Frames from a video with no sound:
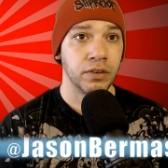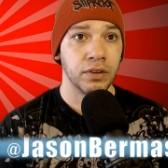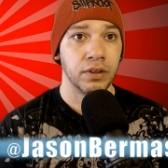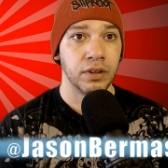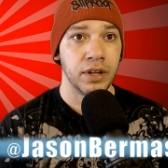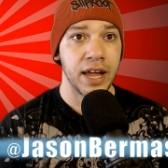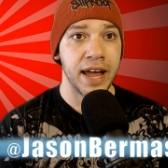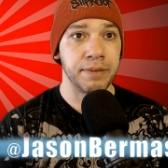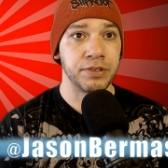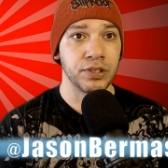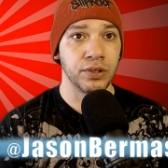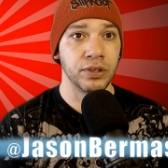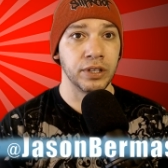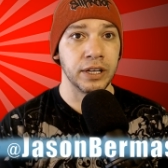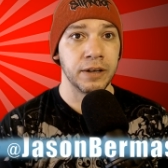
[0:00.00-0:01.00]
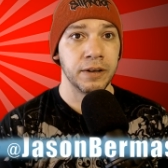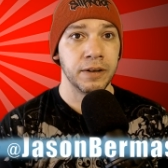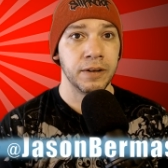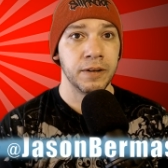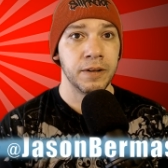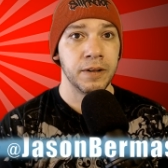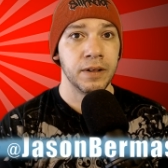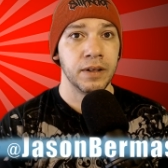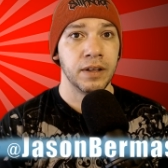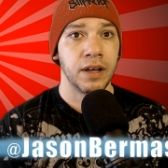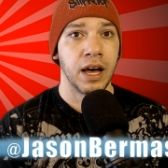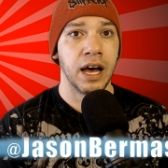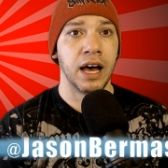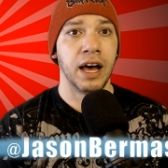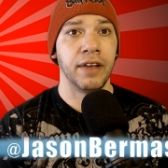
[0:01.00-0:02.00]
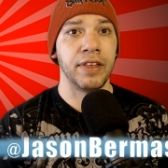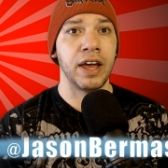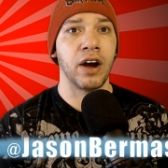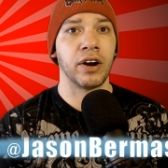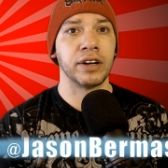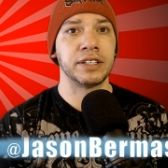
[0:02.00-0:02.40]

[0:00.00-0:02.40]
Absolutely. They aren't